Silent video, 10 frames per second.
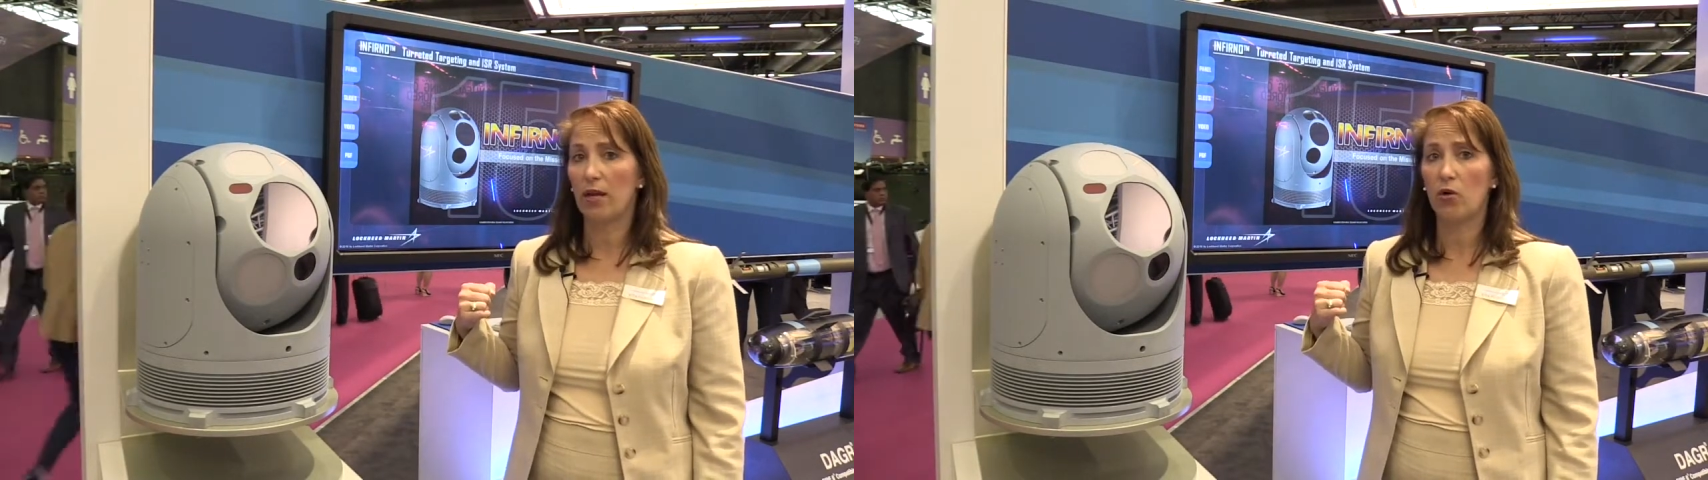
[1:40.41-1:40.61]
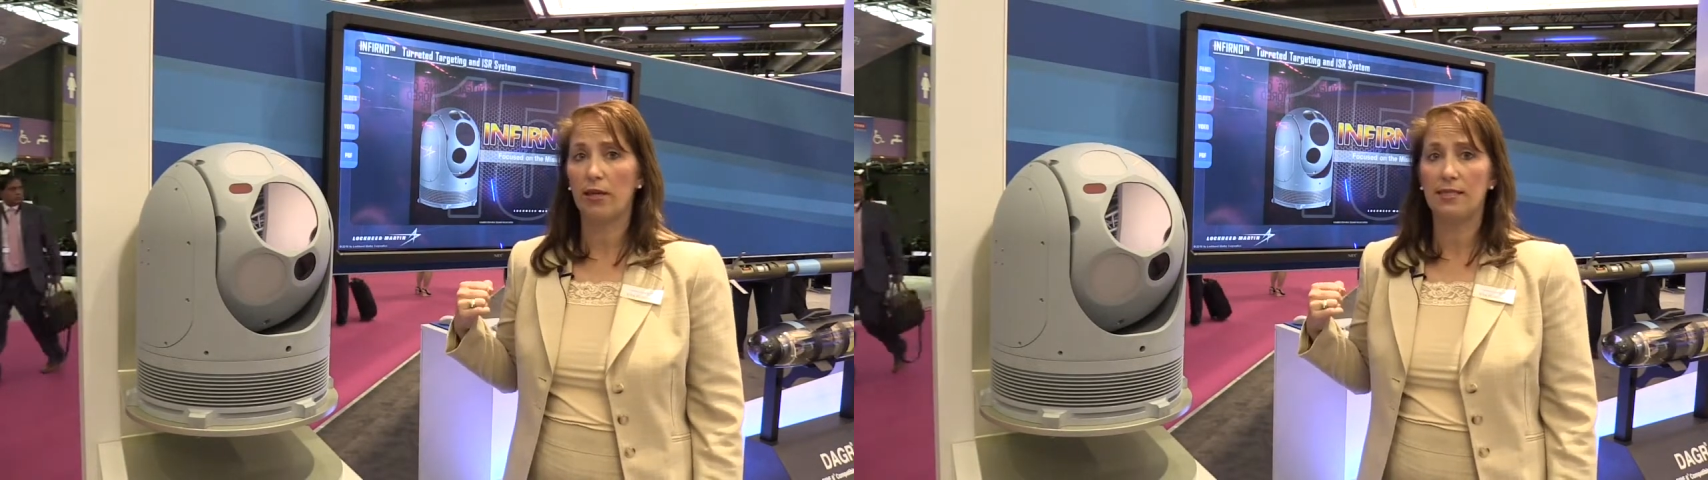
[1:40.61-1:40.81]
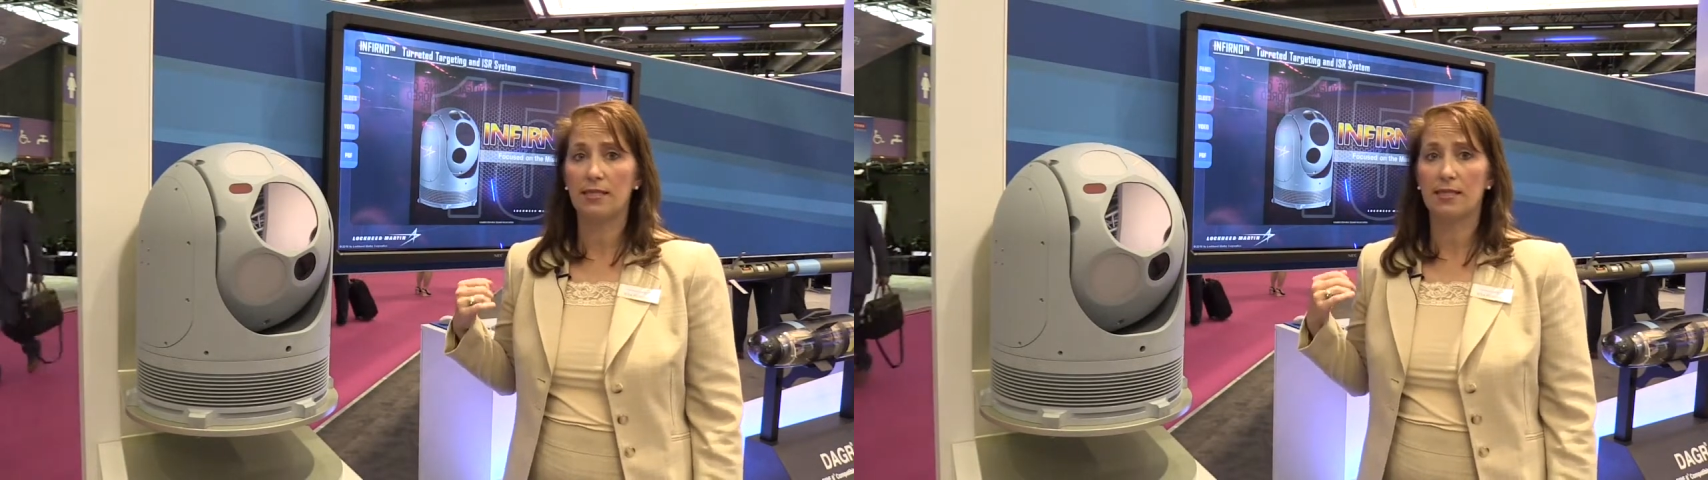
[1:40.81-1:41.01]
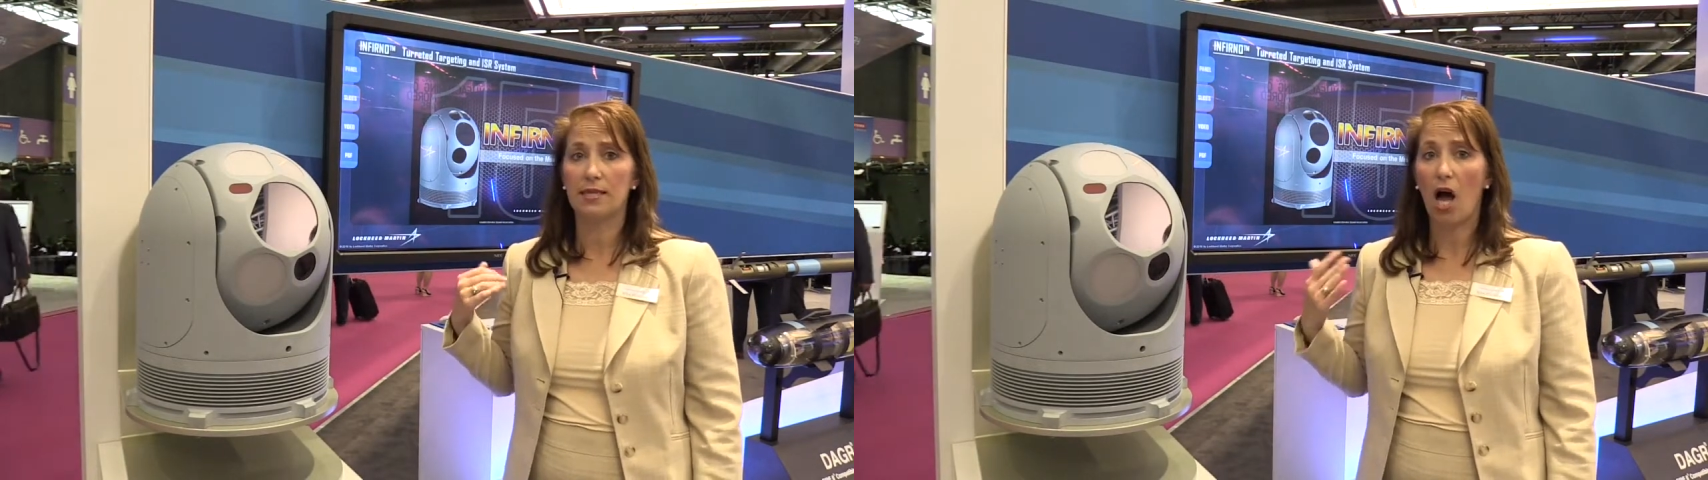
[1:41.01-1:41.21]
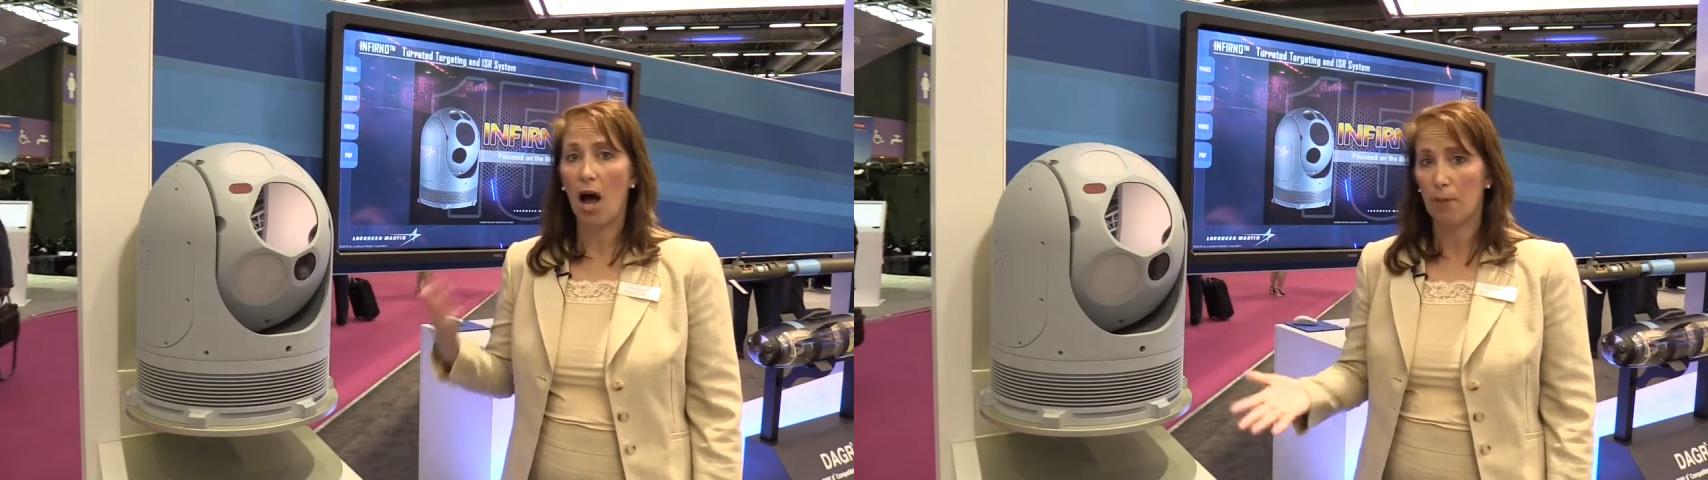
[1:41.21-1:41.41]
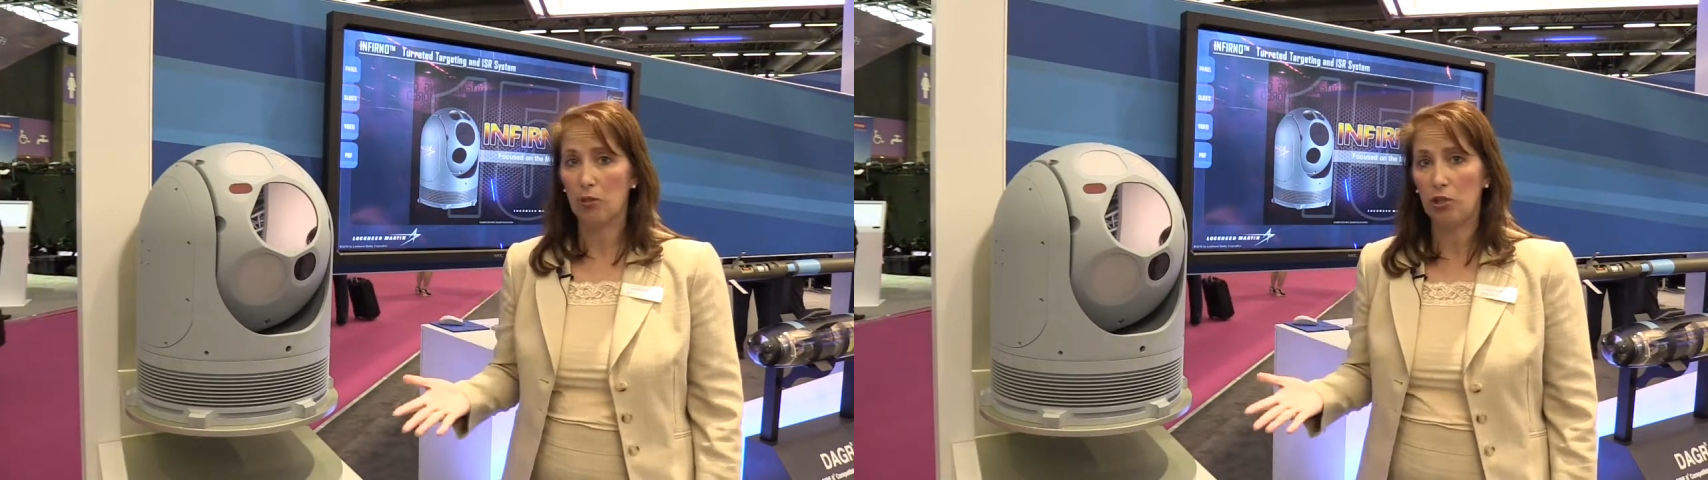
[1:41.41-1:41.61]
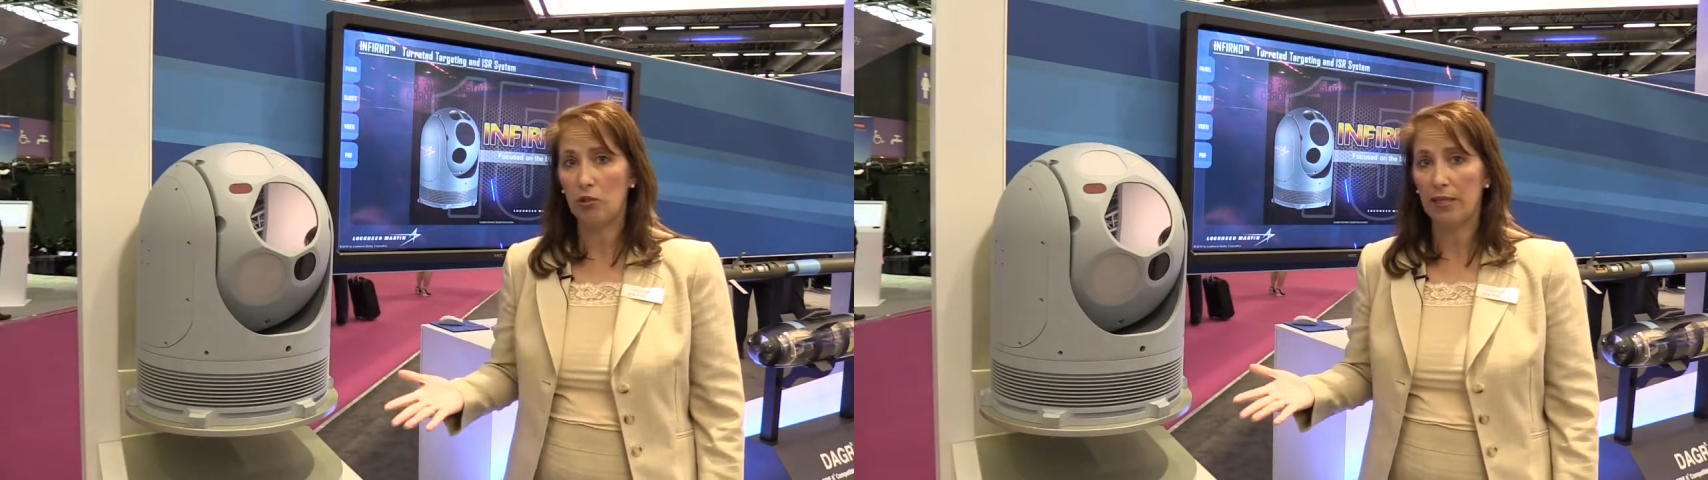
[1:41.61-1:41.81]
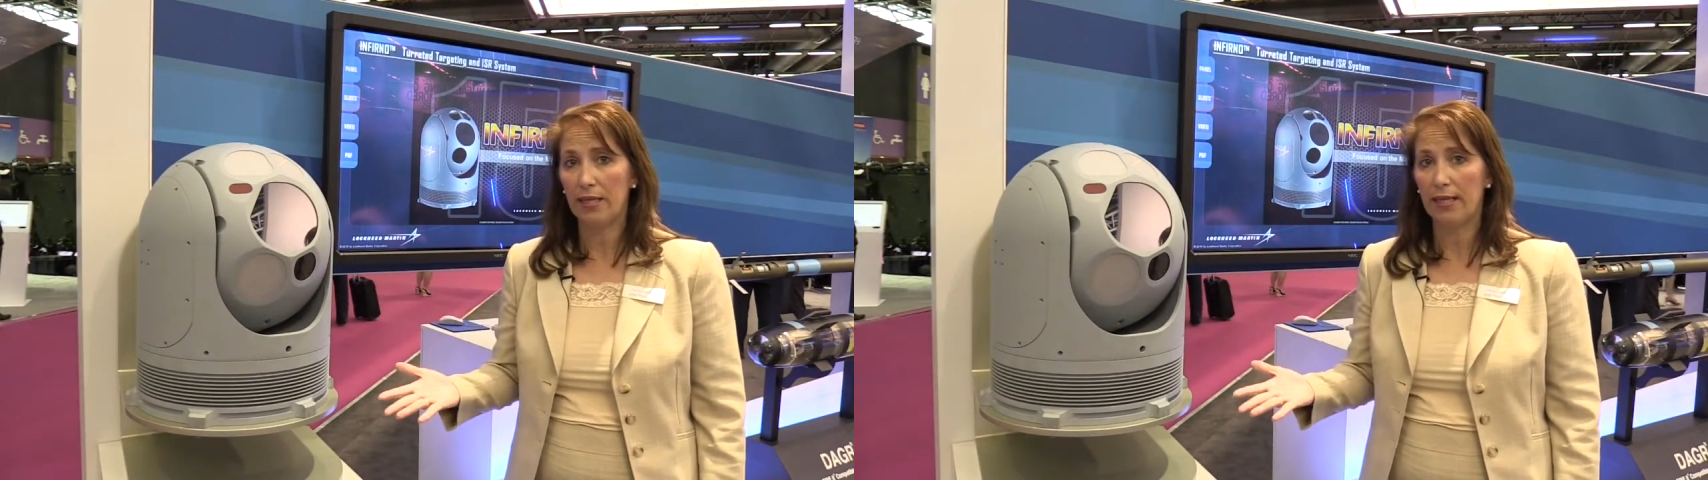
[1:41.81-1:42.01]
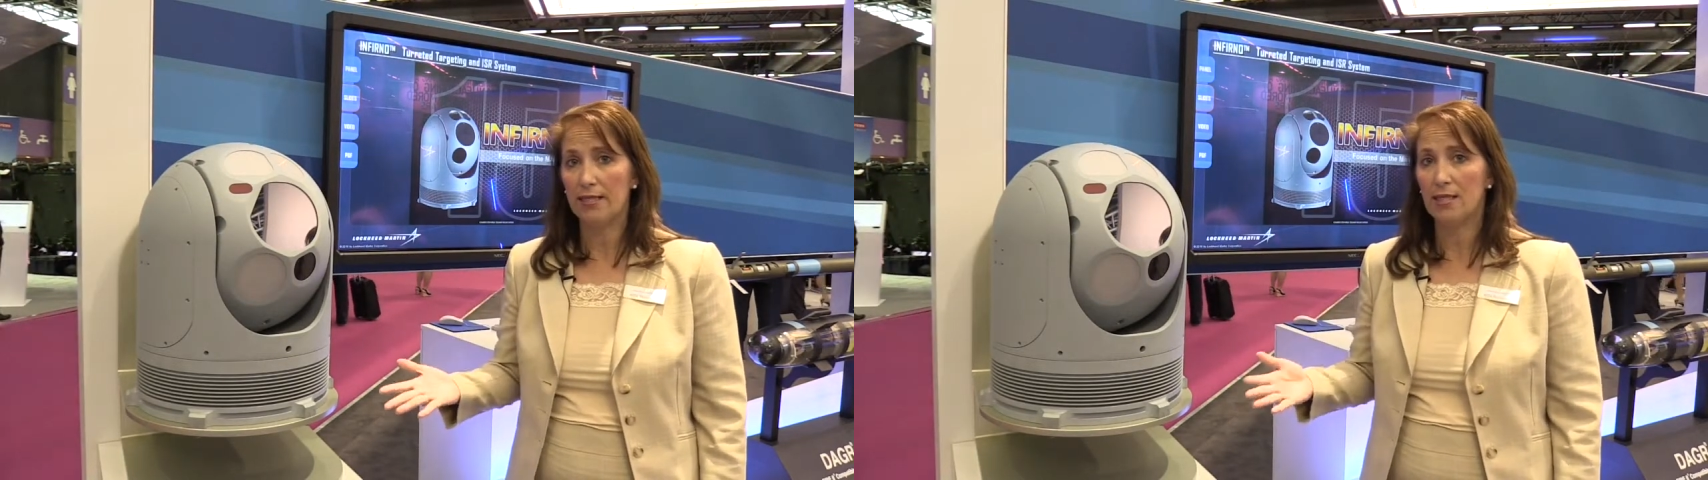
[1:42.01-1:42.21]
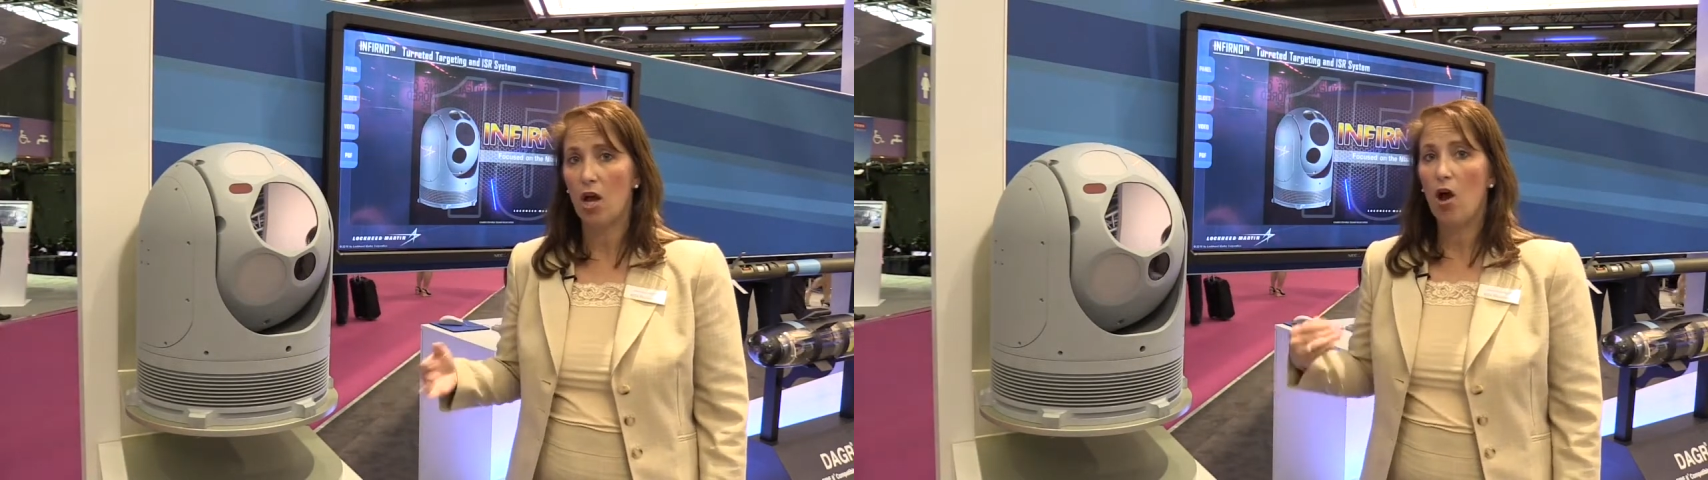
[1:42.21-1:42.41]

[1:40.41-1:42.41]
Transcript: increases opportunities